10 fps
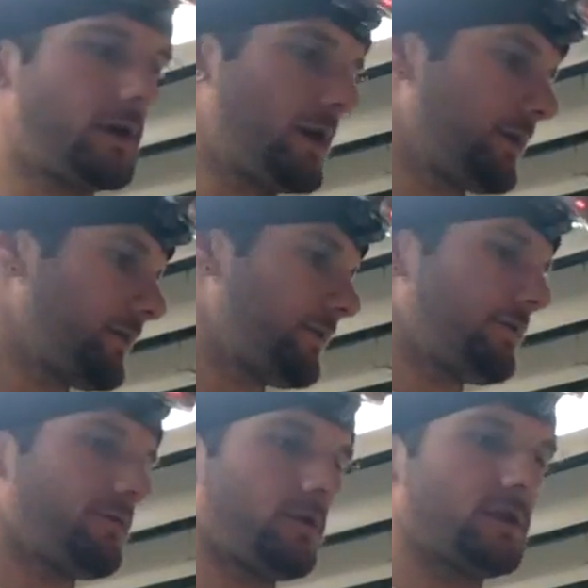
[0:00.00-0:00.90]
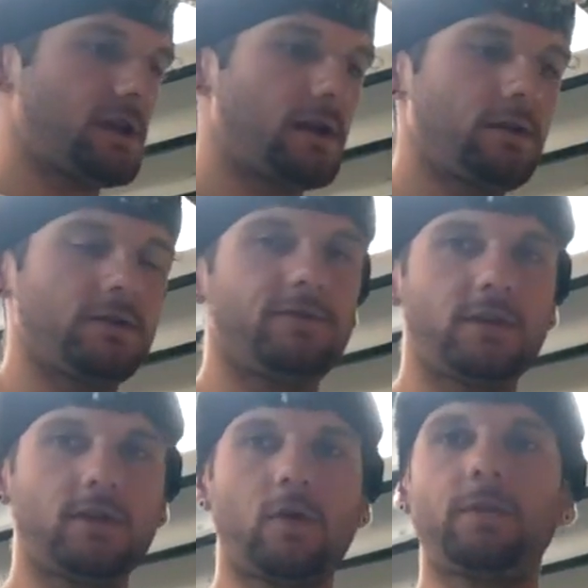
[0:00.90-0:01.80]
but for the sake of this
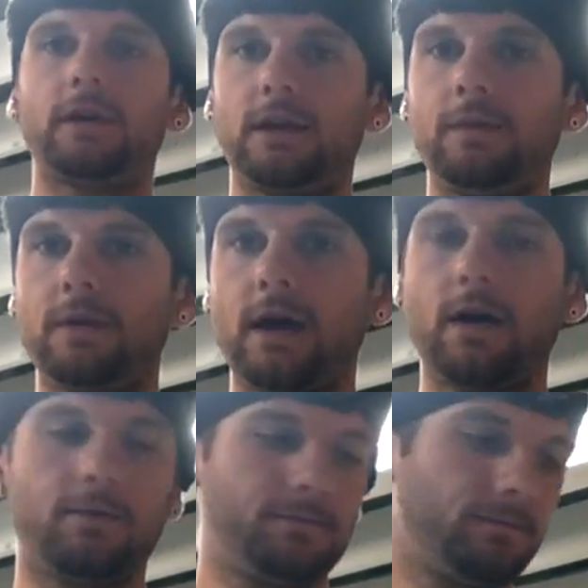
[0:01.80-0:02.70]
video I'm going to keep it out.